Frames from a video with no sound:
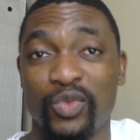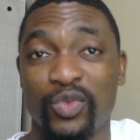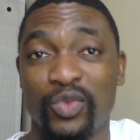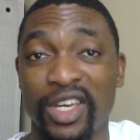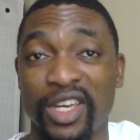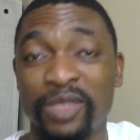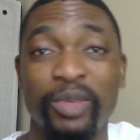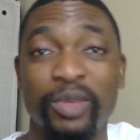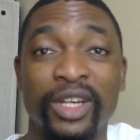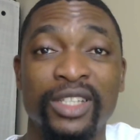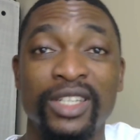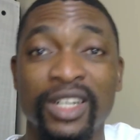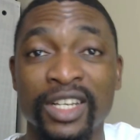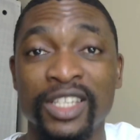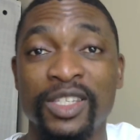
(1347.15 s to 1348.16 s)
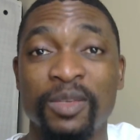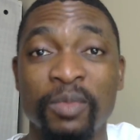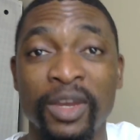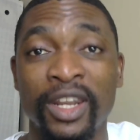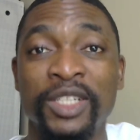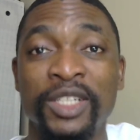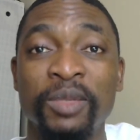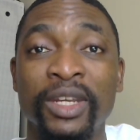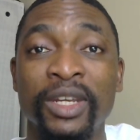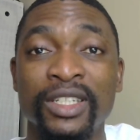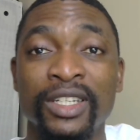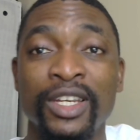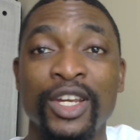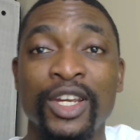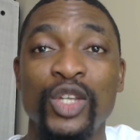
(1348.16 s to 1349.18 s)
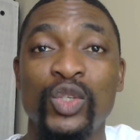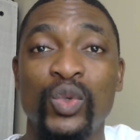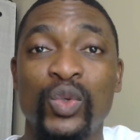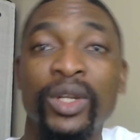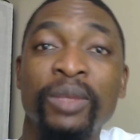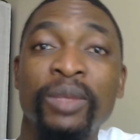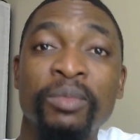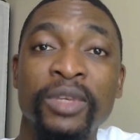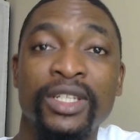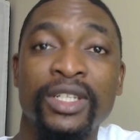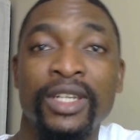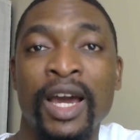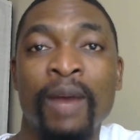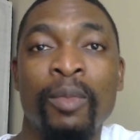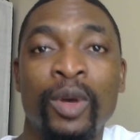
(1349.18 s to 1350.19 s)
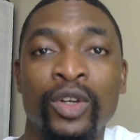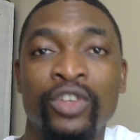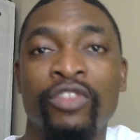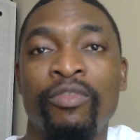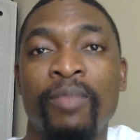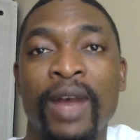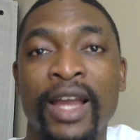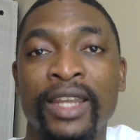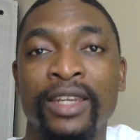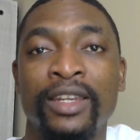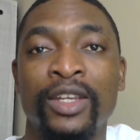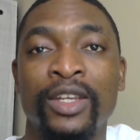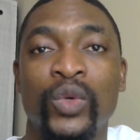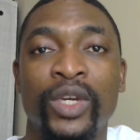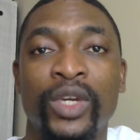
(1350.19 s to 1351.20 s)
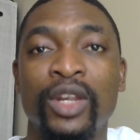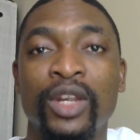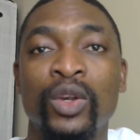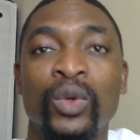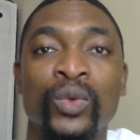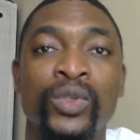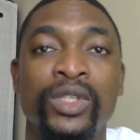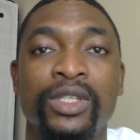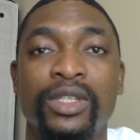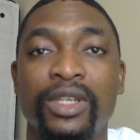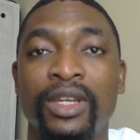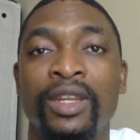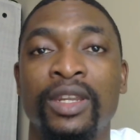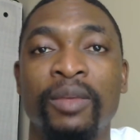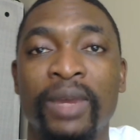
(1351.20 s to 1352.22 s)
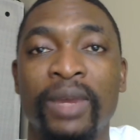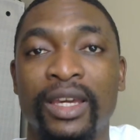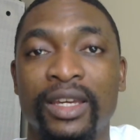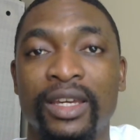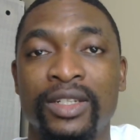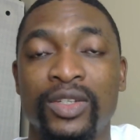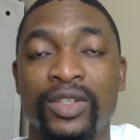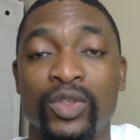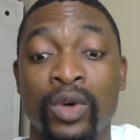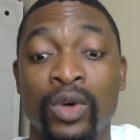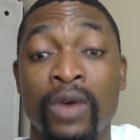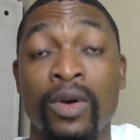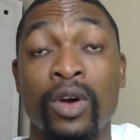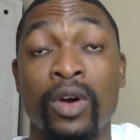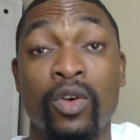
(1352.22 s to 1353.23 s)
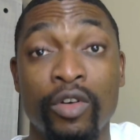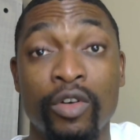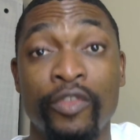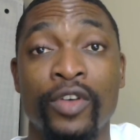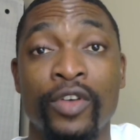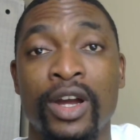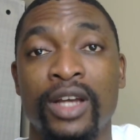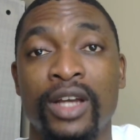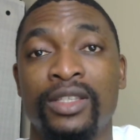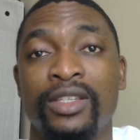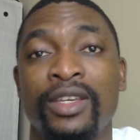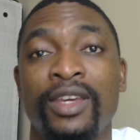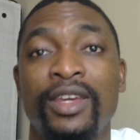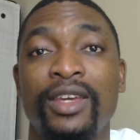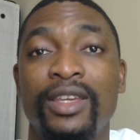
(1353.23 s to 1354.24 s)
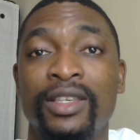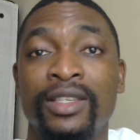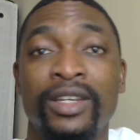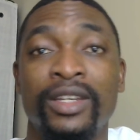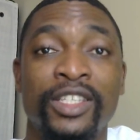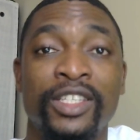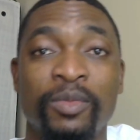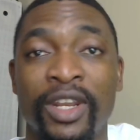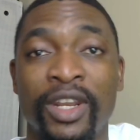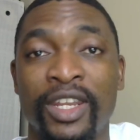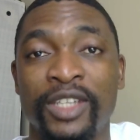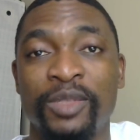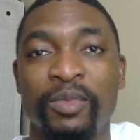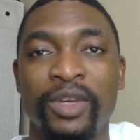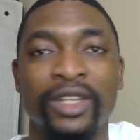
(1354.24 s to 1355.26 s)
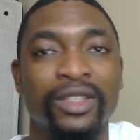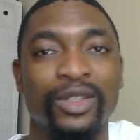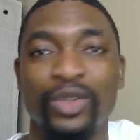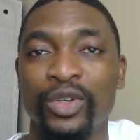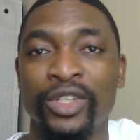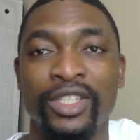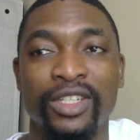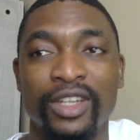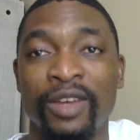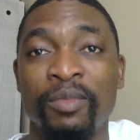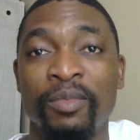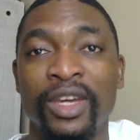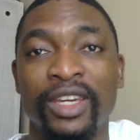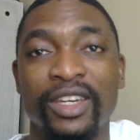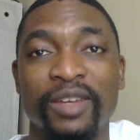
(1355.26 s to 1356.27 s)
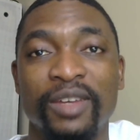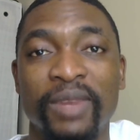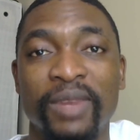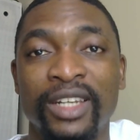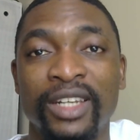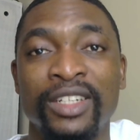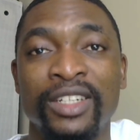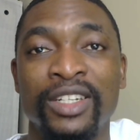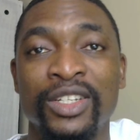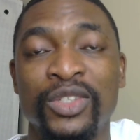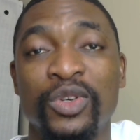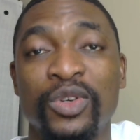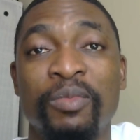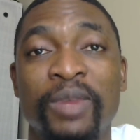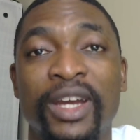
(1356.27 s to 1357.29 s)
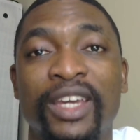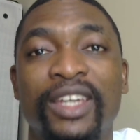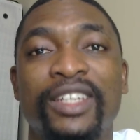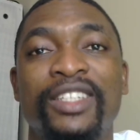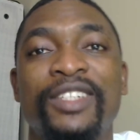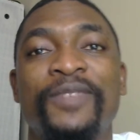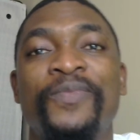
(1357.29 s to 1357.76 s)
We expect risk management to limit the amount of money that you can lose in the market. So our core focus is risk management, not uh, making money in the stock market.